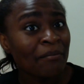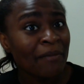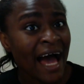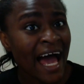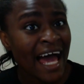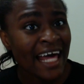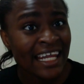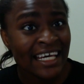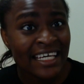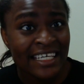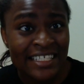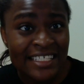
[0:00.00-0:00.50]

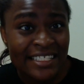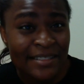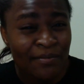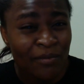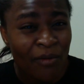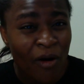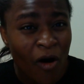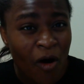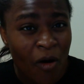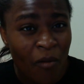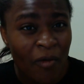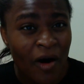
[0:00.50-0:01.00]
mad at his
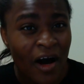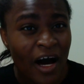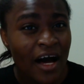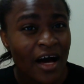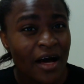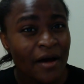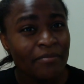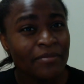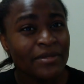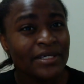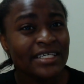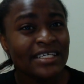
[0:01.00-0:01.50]
mom
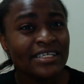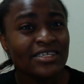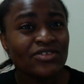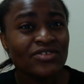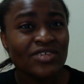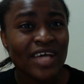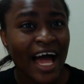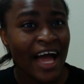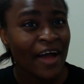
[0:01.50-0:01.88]
because